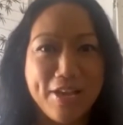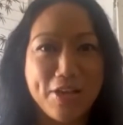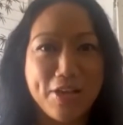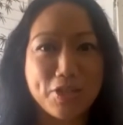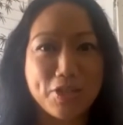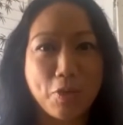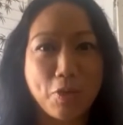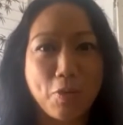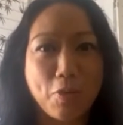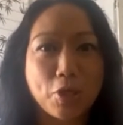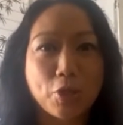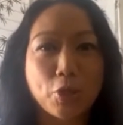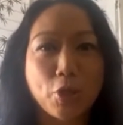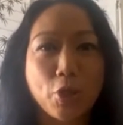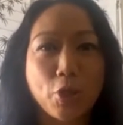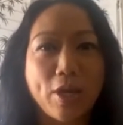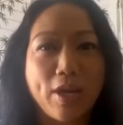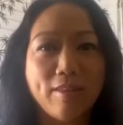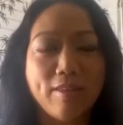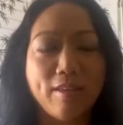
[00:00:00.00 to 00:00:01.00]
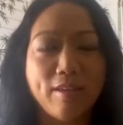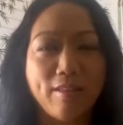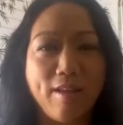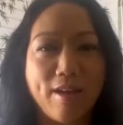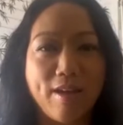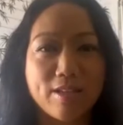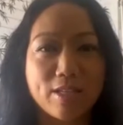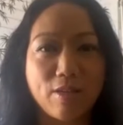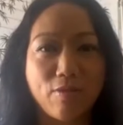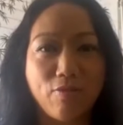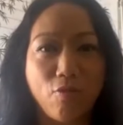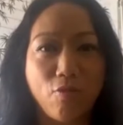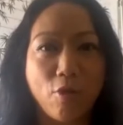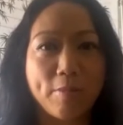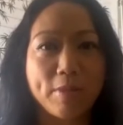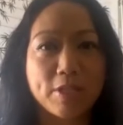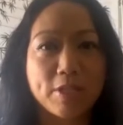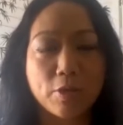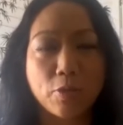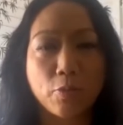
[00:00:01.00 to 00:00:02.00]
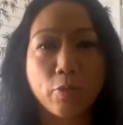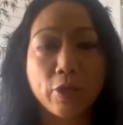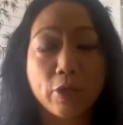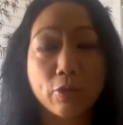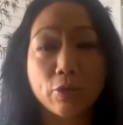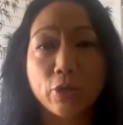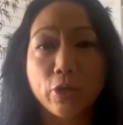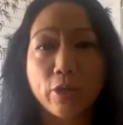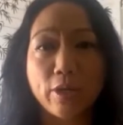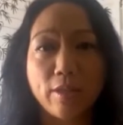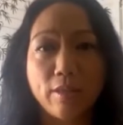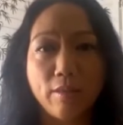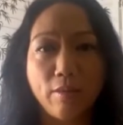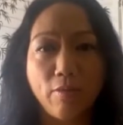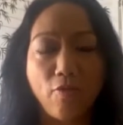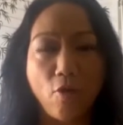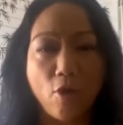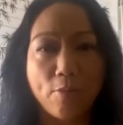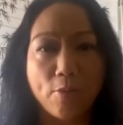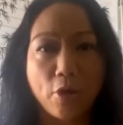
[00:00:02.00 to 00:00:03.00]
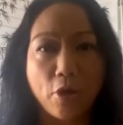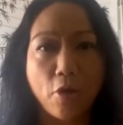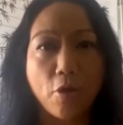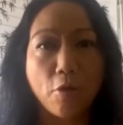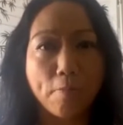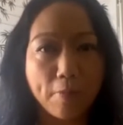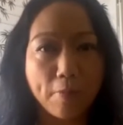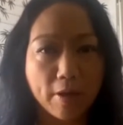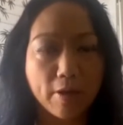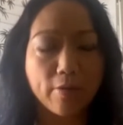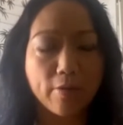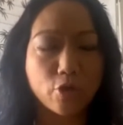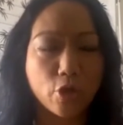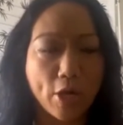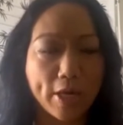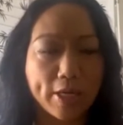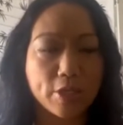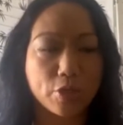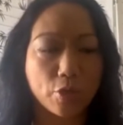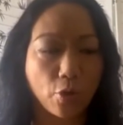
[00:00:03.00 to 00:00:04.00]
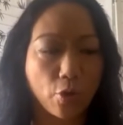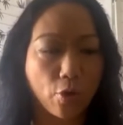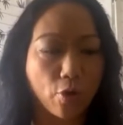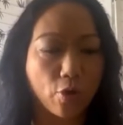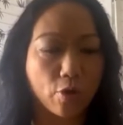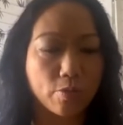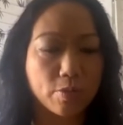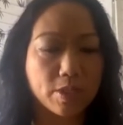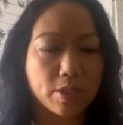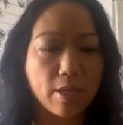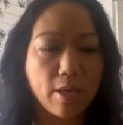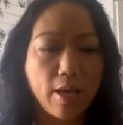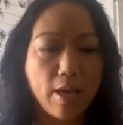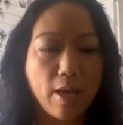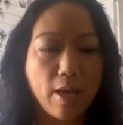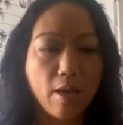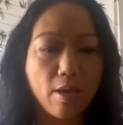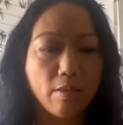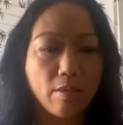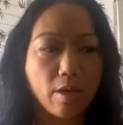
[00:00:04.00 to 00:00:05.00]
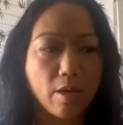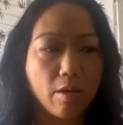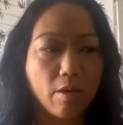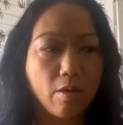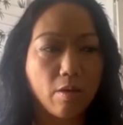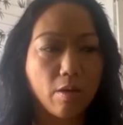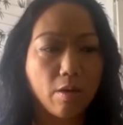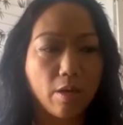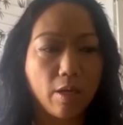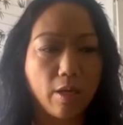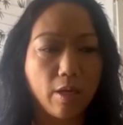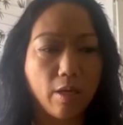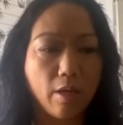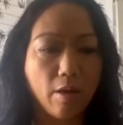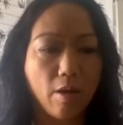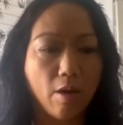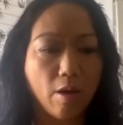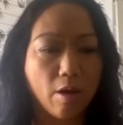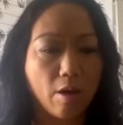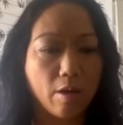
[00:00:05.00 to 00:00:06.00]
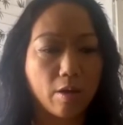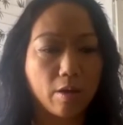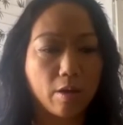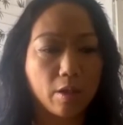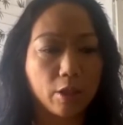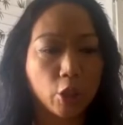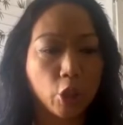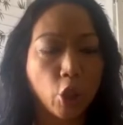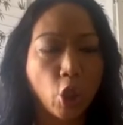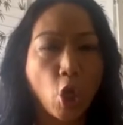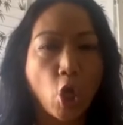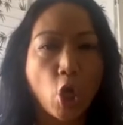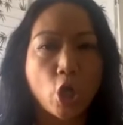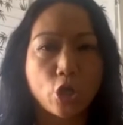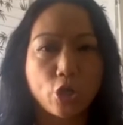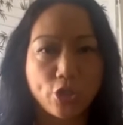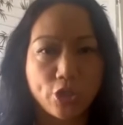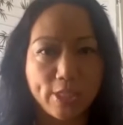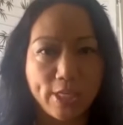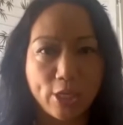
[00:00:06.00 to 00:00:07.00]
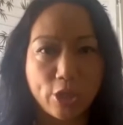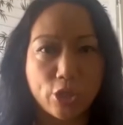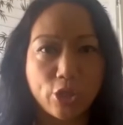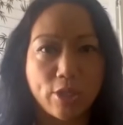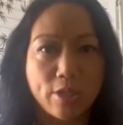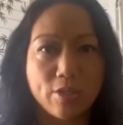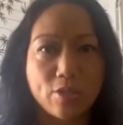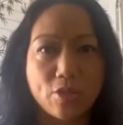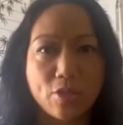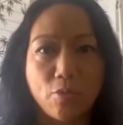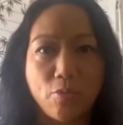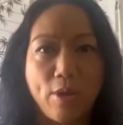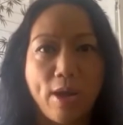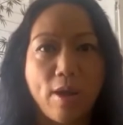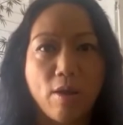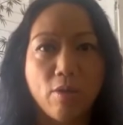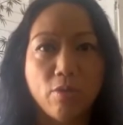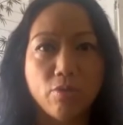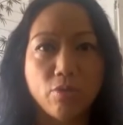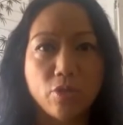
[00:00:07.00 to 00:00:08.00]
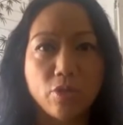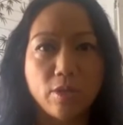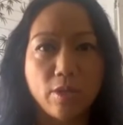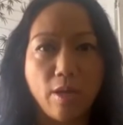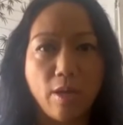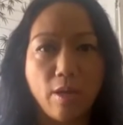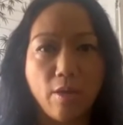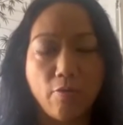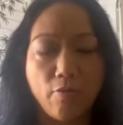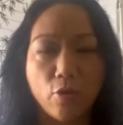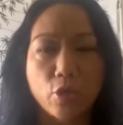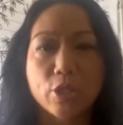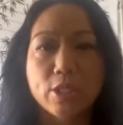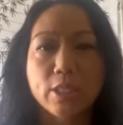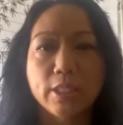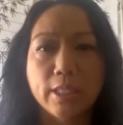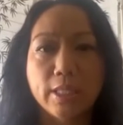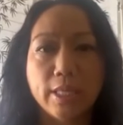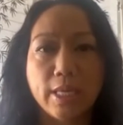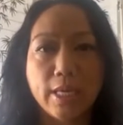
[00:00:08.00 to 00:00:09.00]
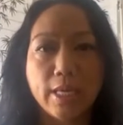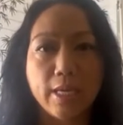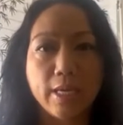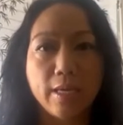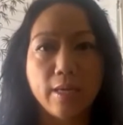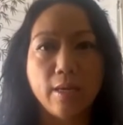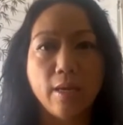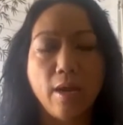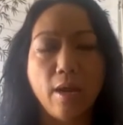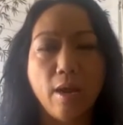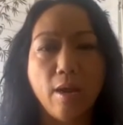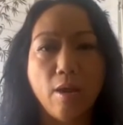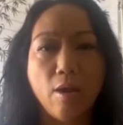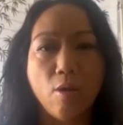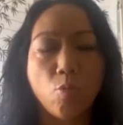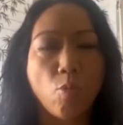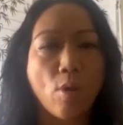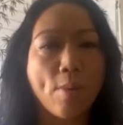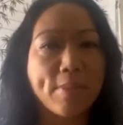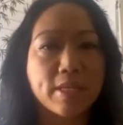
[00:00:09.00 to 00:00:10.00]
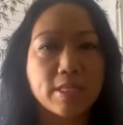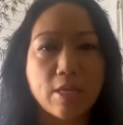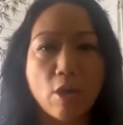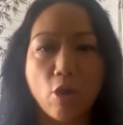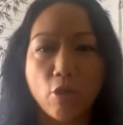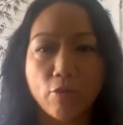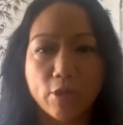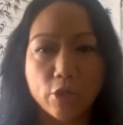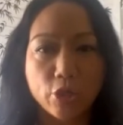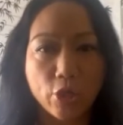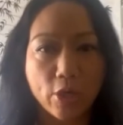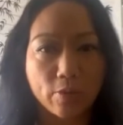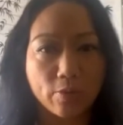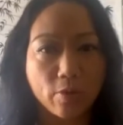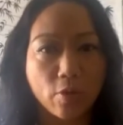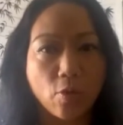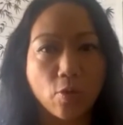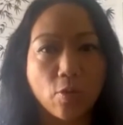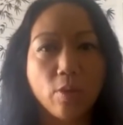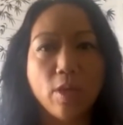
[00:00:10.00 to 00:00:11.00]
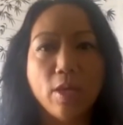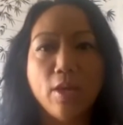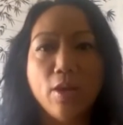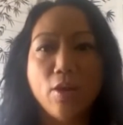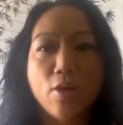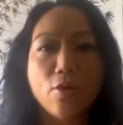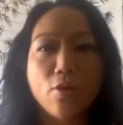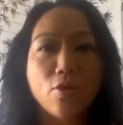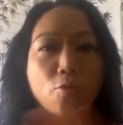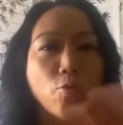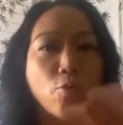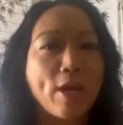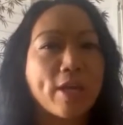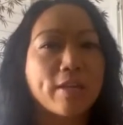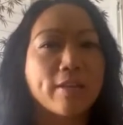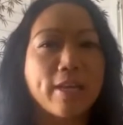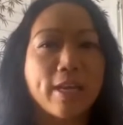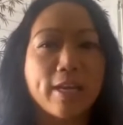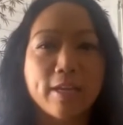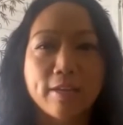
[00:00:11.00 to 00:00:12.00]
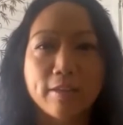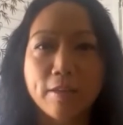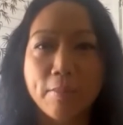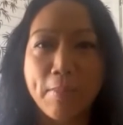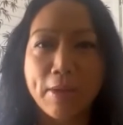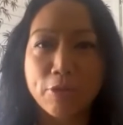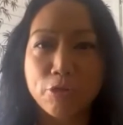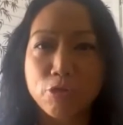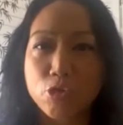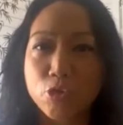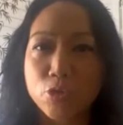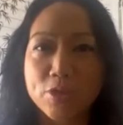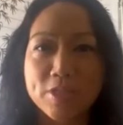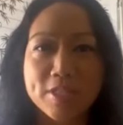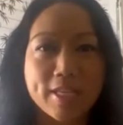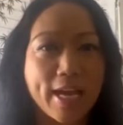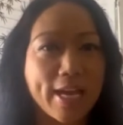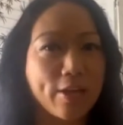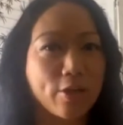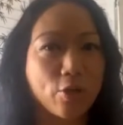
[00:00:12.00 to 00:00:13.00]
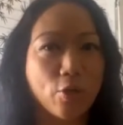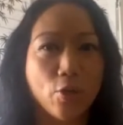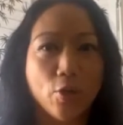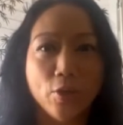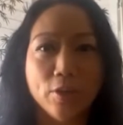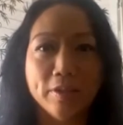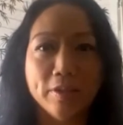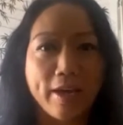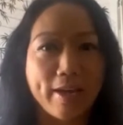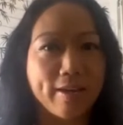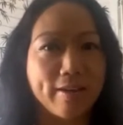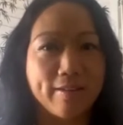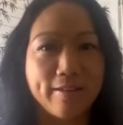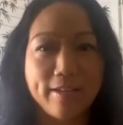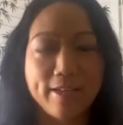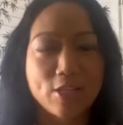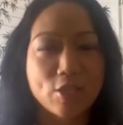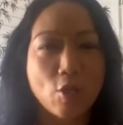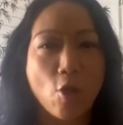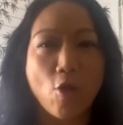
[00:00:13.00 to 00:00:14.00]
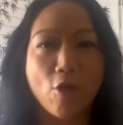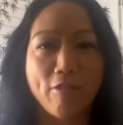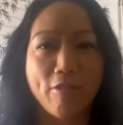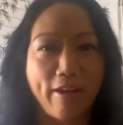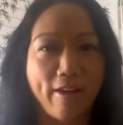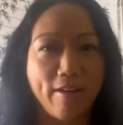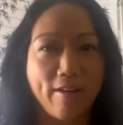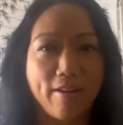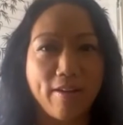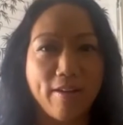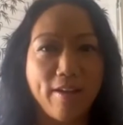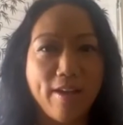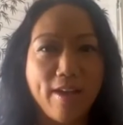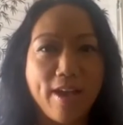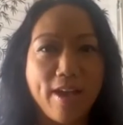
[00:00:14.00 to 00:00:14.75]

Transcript: So when you look at the classic formulas and when you look at the pharmacopoeia of Chinese herbs, there are large sections around fertility, women's health in general, regulating the menstrual cycle, like it's all there.